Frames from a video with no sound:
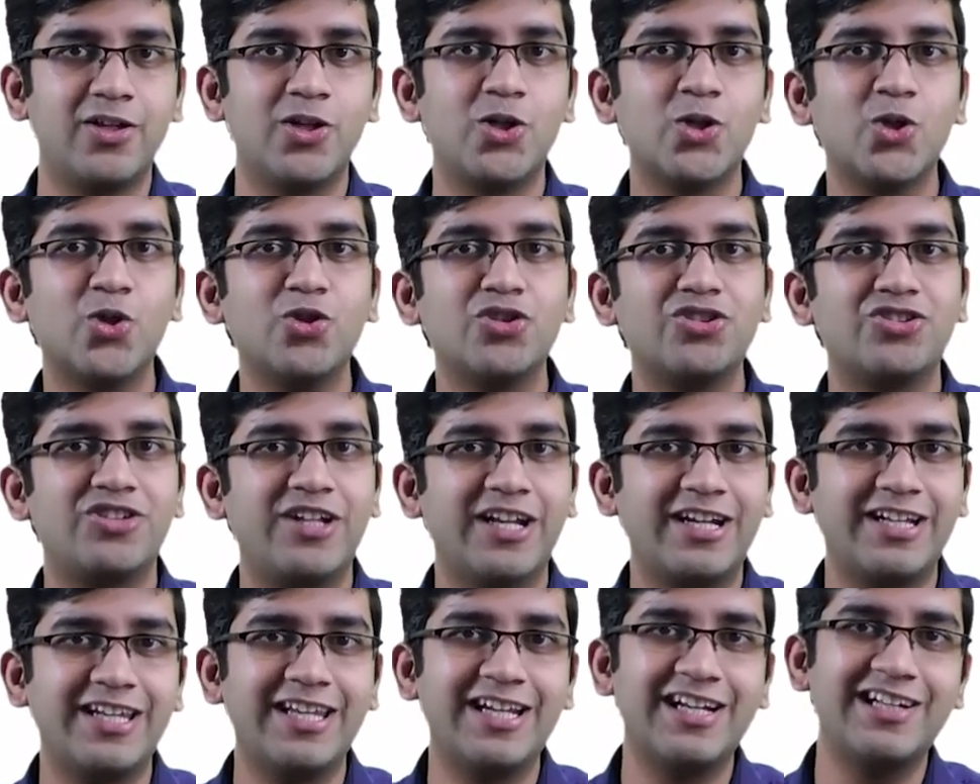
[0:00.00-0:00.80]
Growth
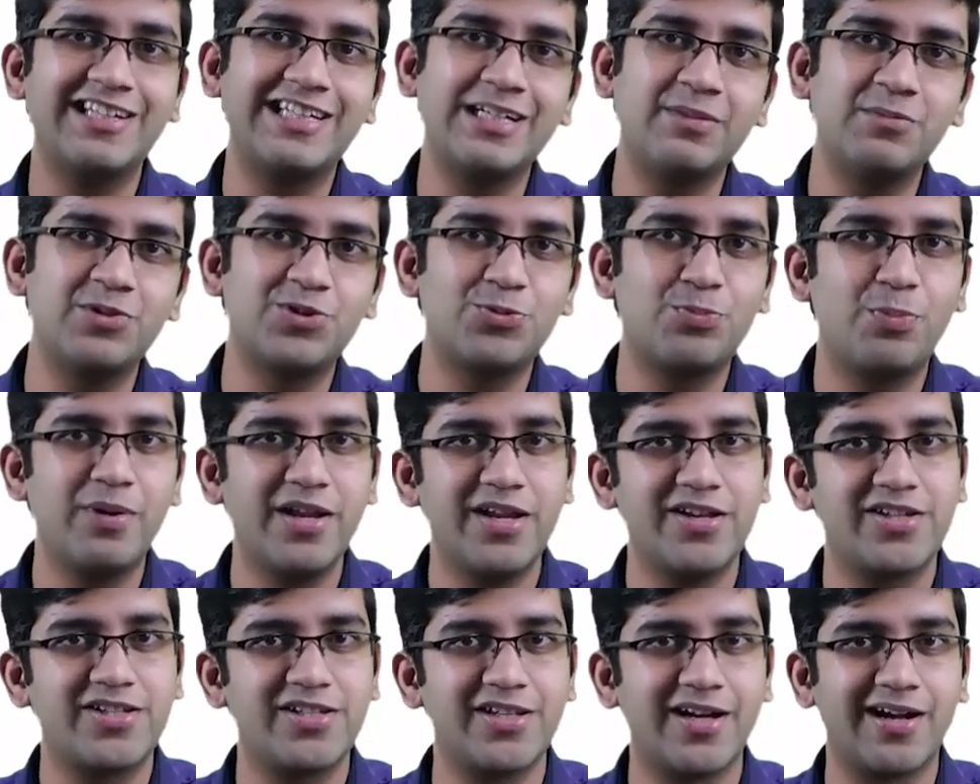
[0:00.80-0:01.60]
technical term is
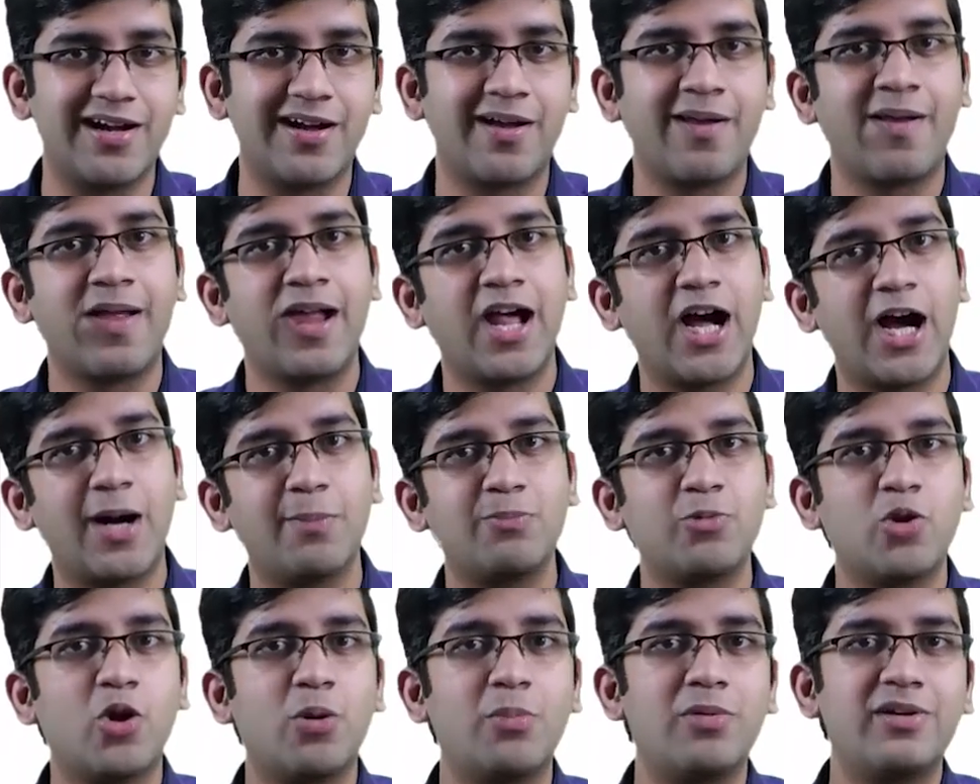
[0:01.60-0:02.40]
plasia.
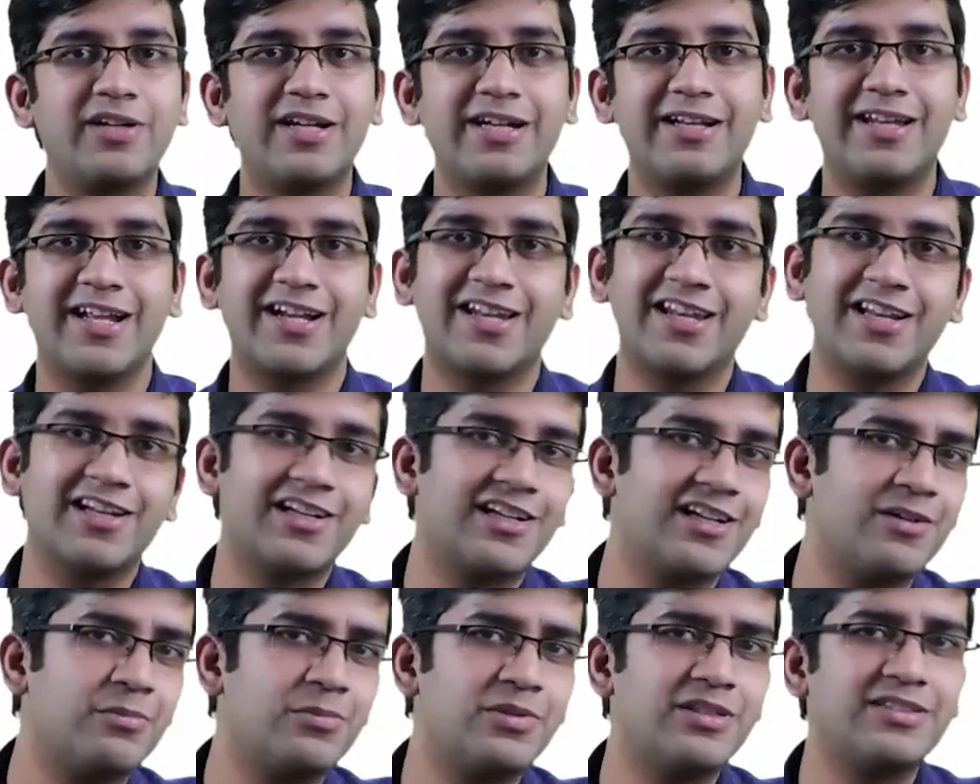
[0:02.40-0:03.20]
Abnormality
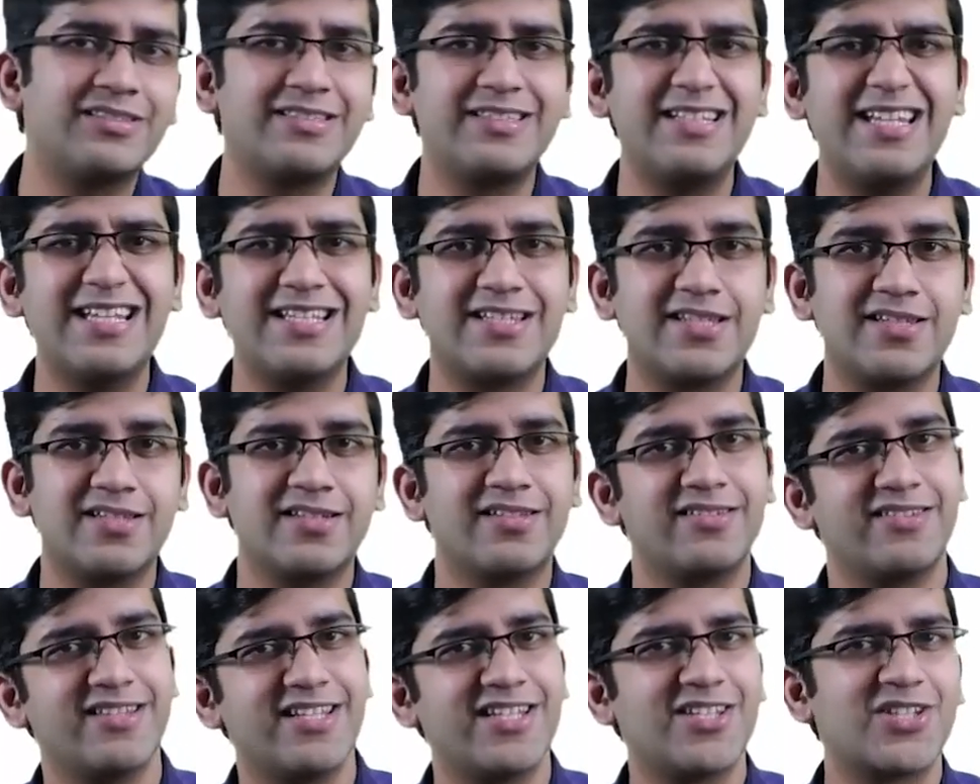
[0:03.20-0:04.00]
technical term is
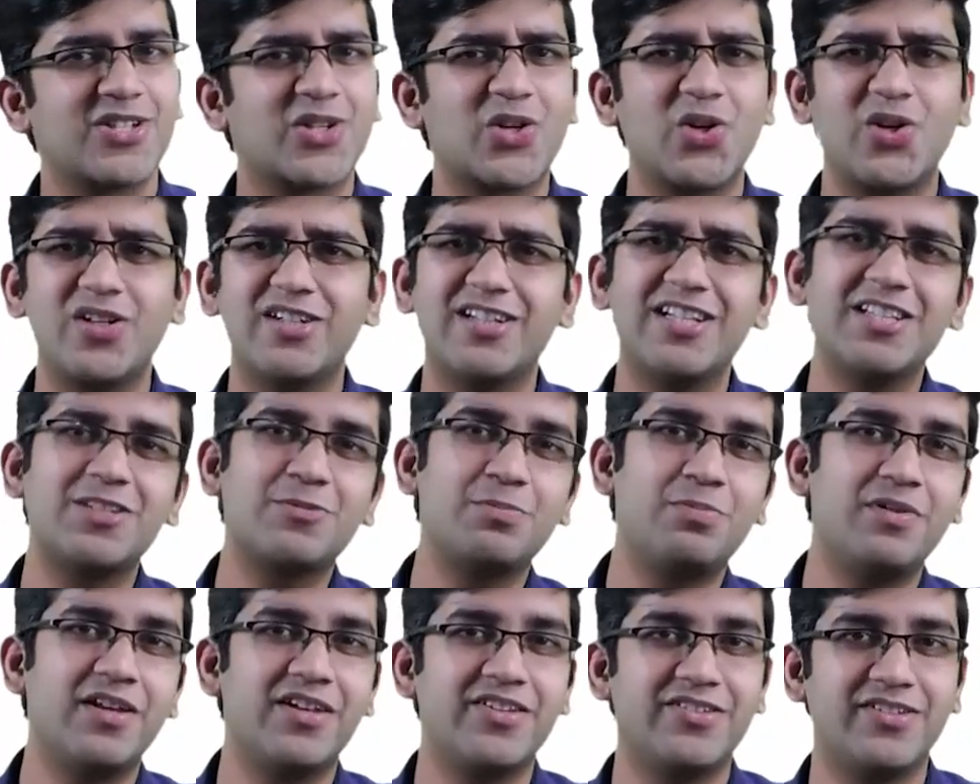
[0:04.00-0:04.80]
dys. This is called
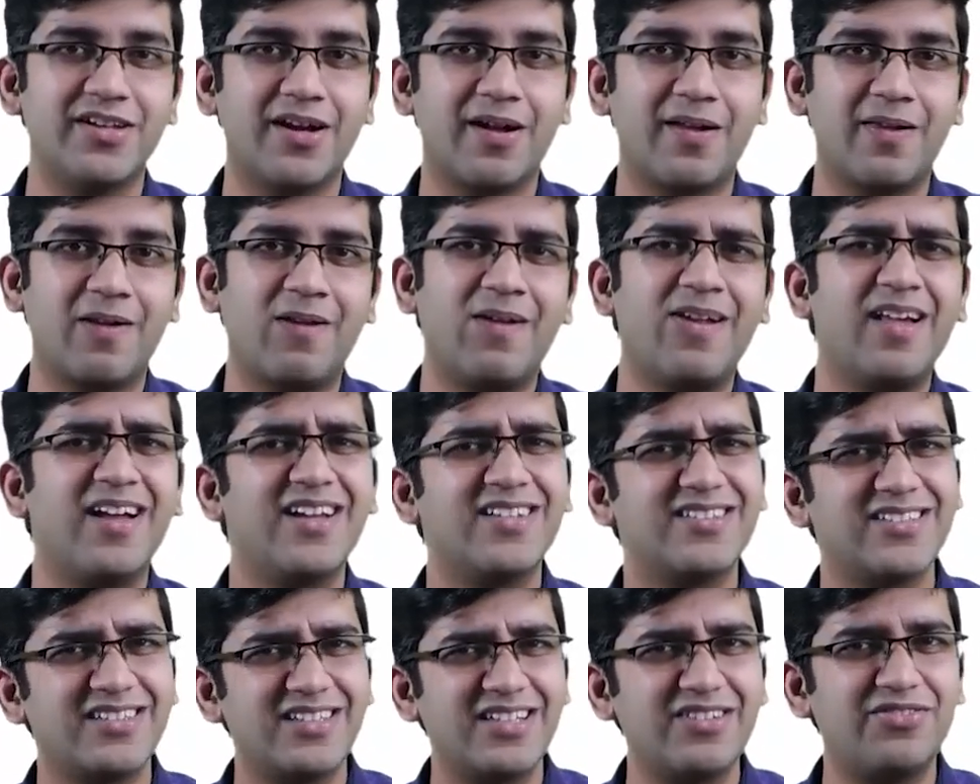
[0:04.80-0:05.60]
dysplasia.
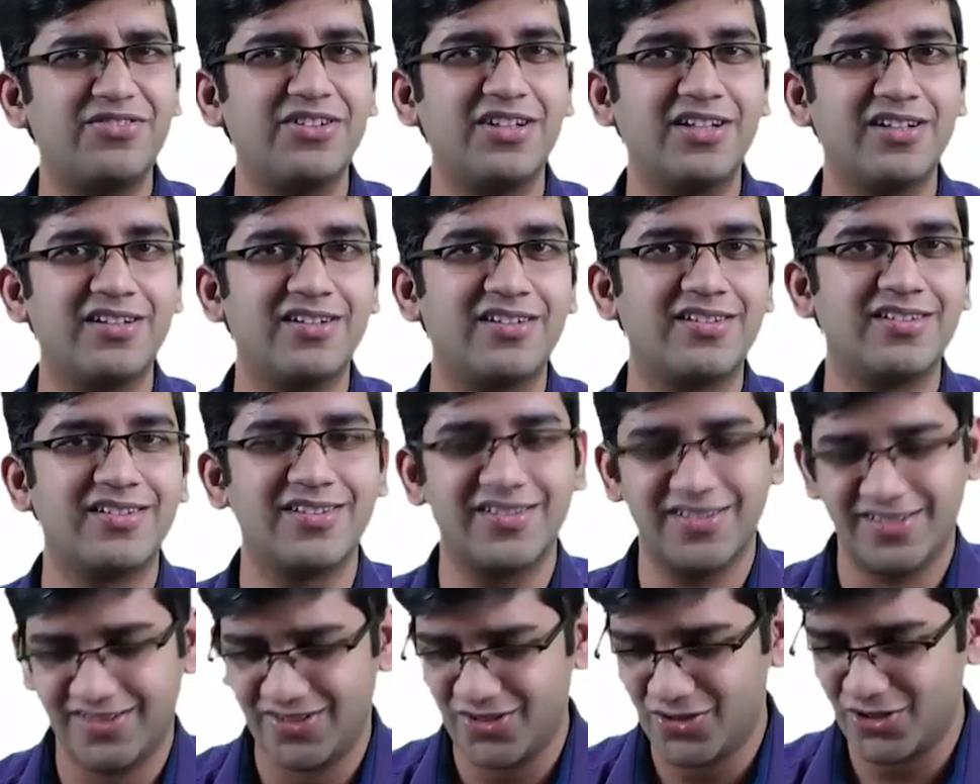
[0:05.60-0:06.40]
Is it difficult?
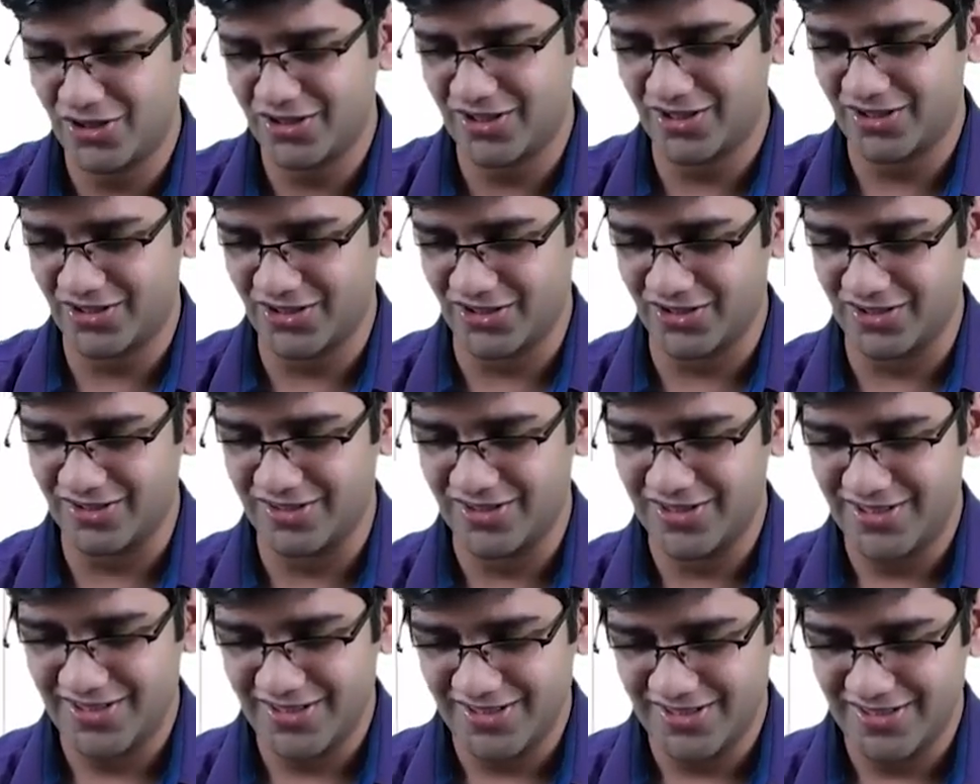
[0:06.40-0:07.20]
Not at
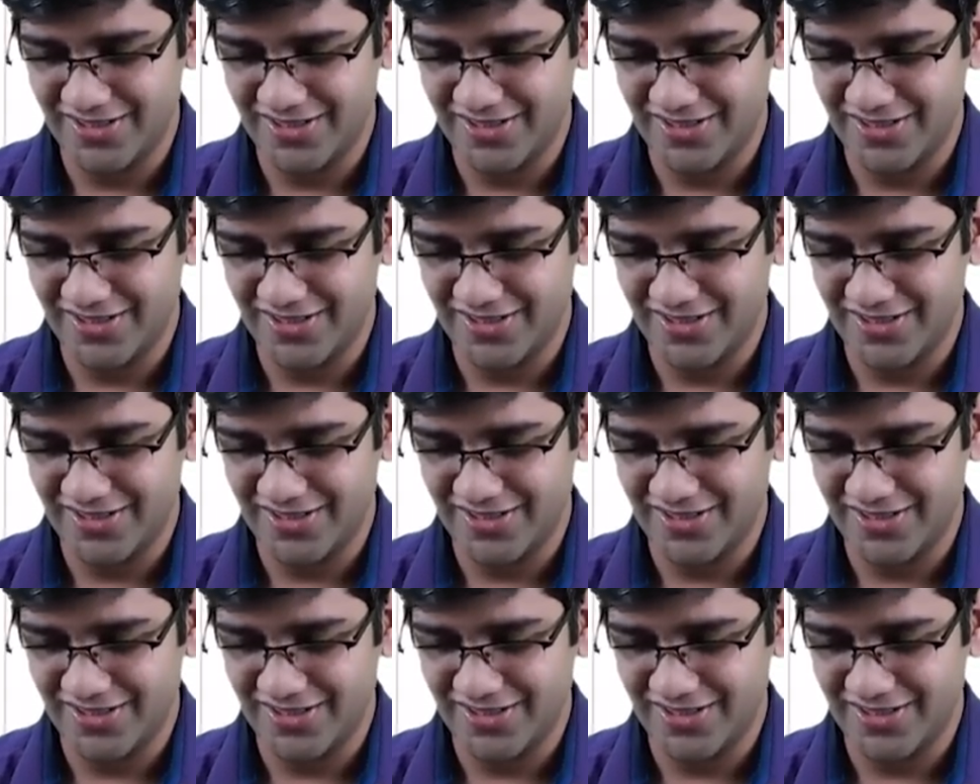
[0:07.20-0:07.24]
all.